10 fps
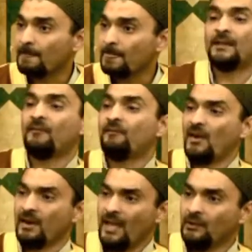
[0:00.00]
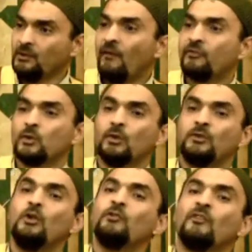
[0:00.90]
At the very end of Surah
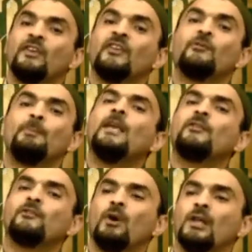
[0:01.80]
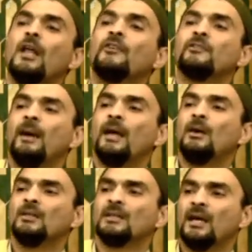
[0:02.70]
Yusuf, he speaks to Allah
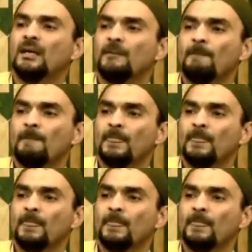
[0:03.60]
subhanahu wa ta'ala.